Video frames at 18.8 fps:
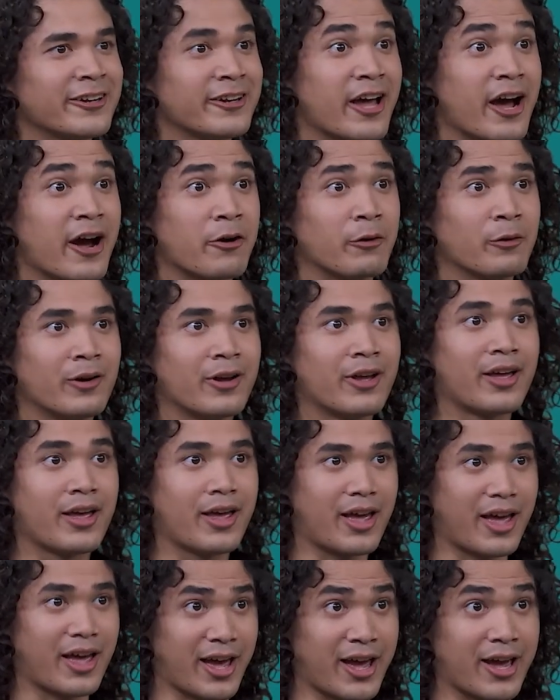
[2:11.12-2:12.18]
it now.
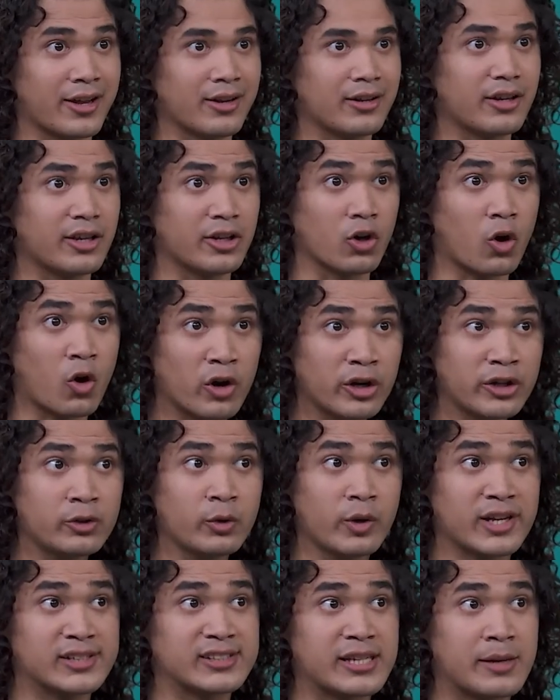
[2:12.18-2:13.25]
And in order
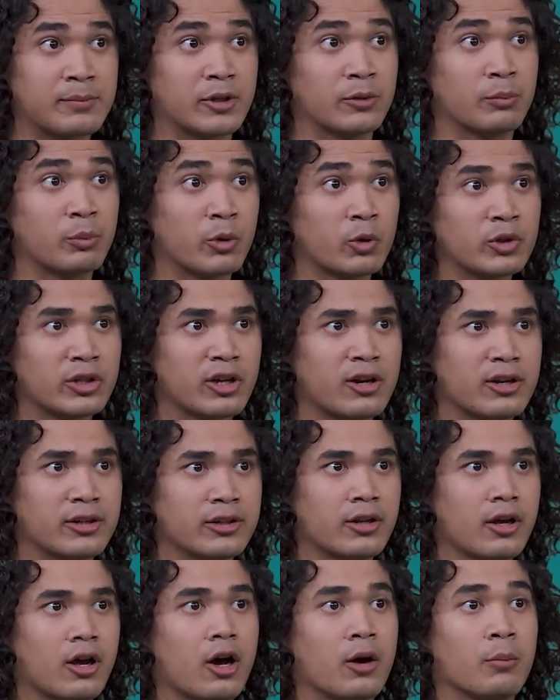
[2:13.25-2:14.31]
to accept a
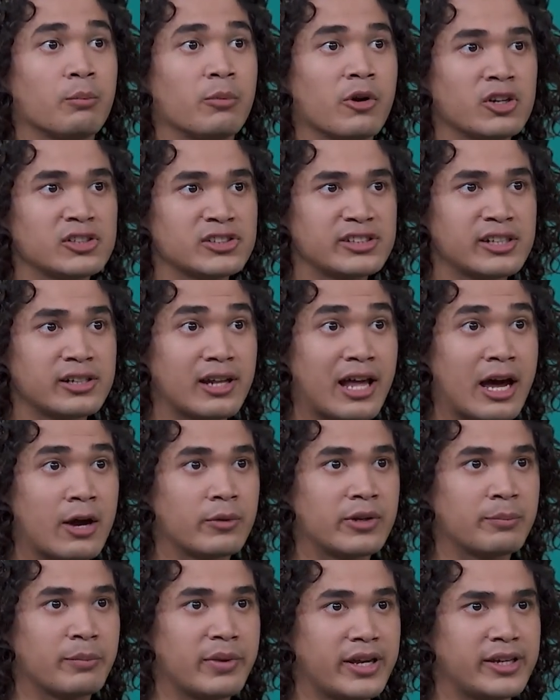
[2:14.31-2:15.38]
proton, a Bronsted
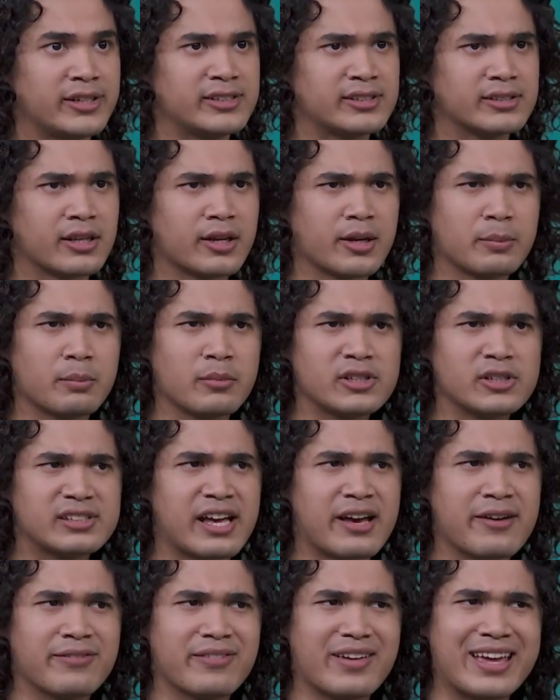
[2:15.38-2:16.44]
Lowry base must
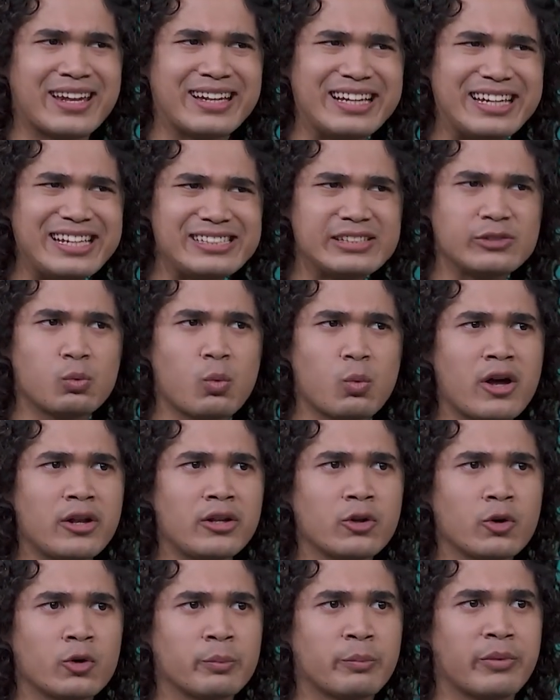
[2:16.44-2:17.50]
have at least
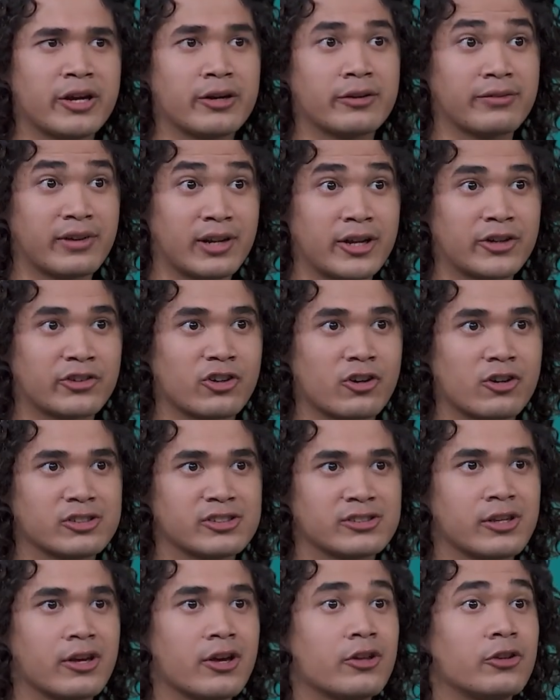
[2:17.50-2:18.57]
one lone pair of
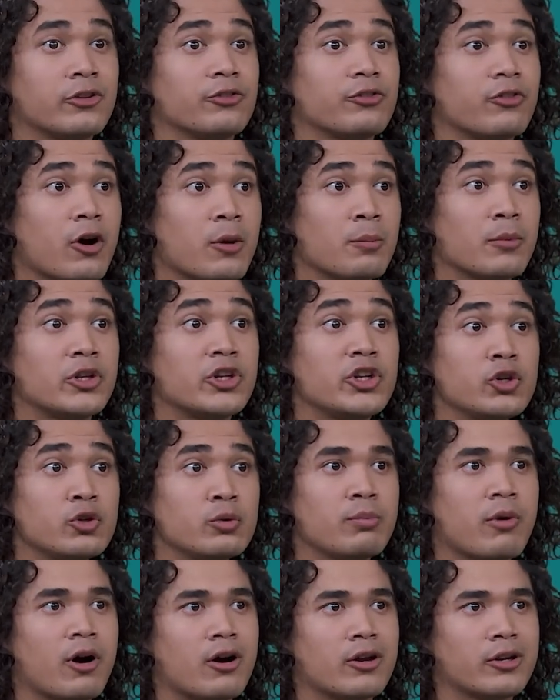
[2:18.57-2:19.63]
electrons to form a new
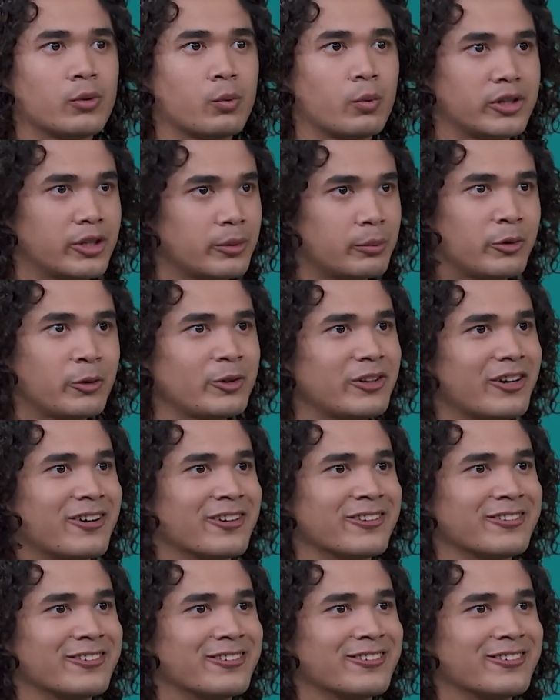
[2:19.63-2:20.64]
bond with a proton.